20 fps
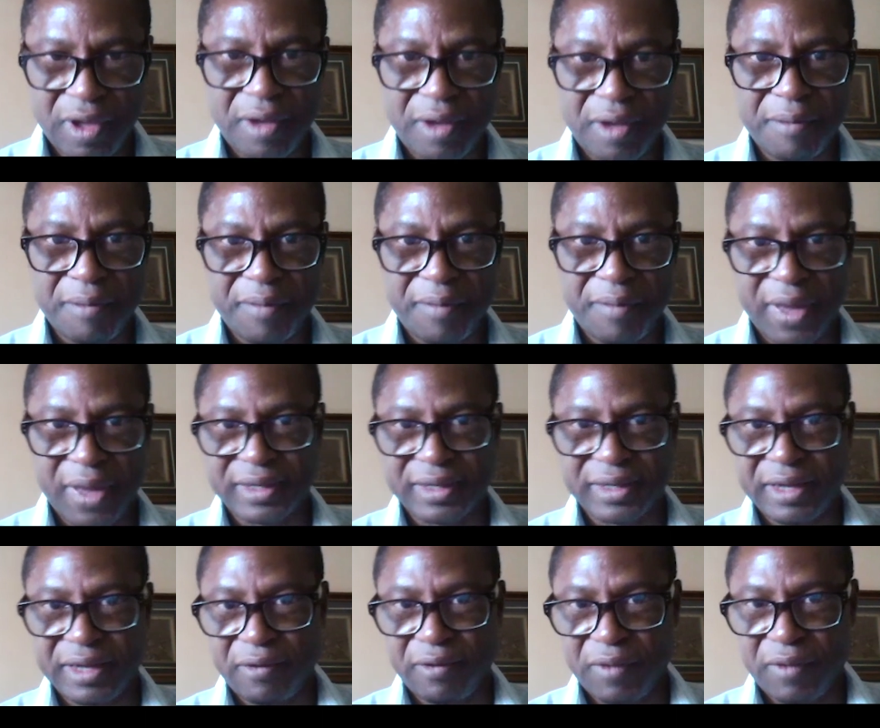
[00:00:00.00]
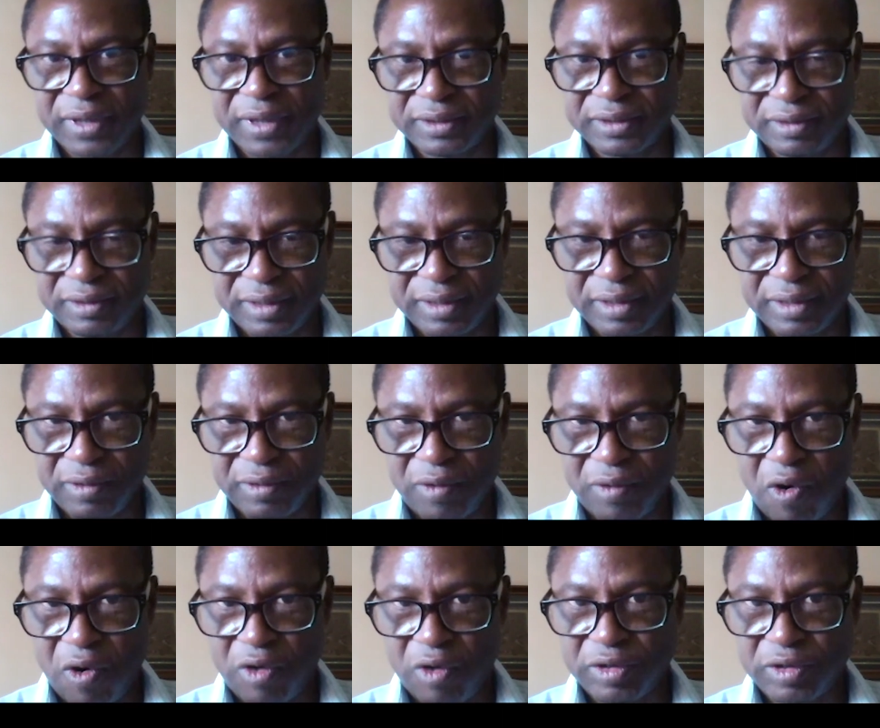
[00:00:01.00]
But they want
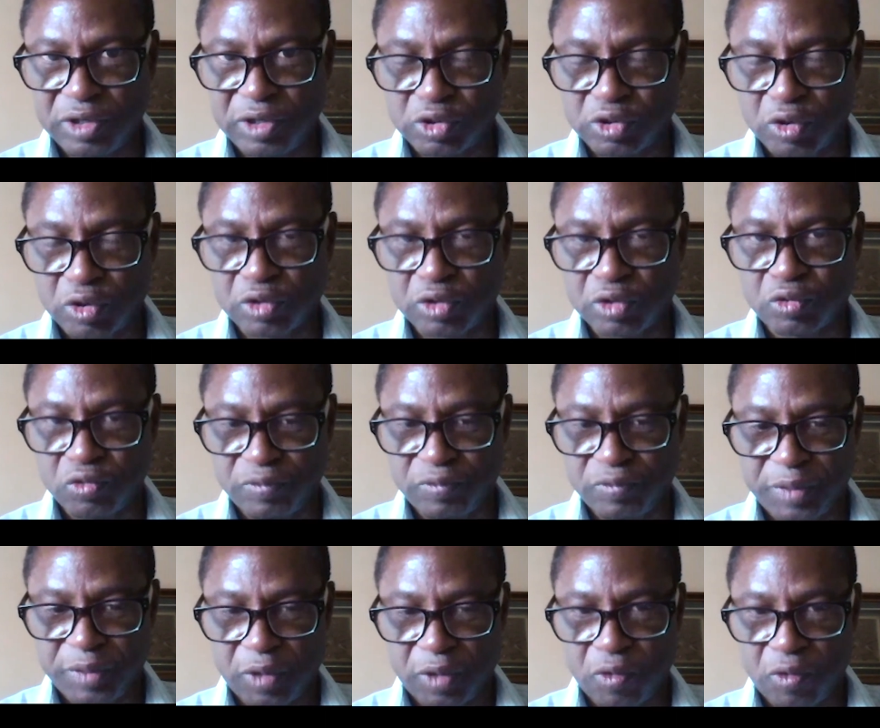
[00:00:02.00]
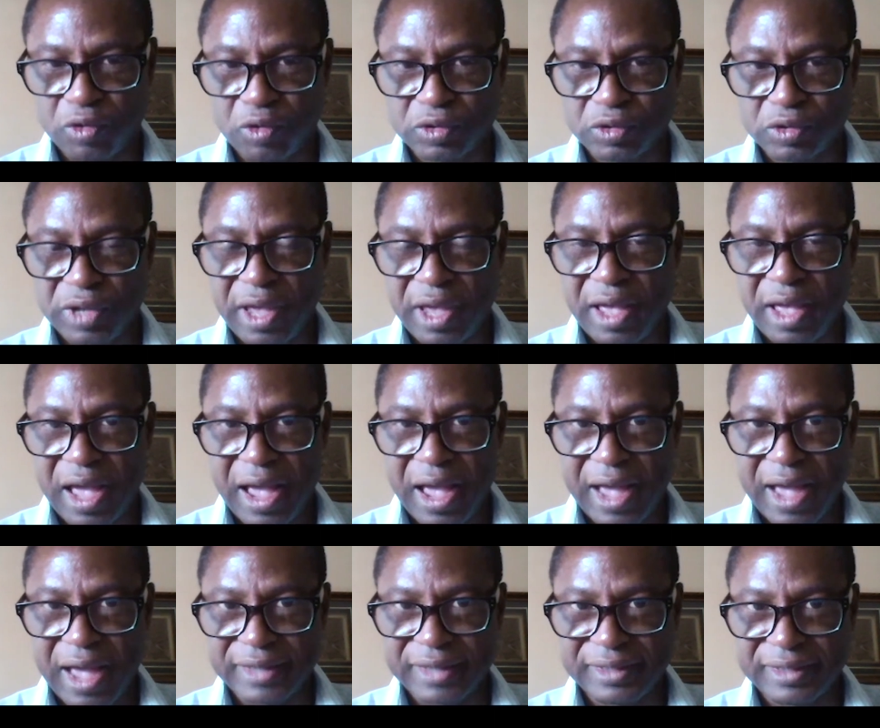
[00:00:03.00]
all the stores to be closed
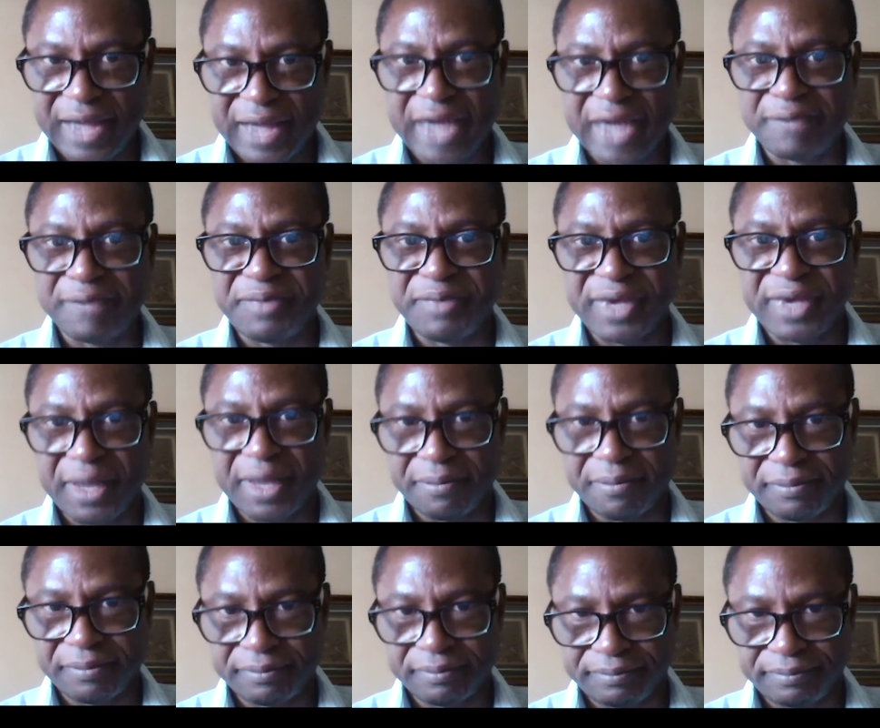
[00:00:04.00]
at 9 p.m.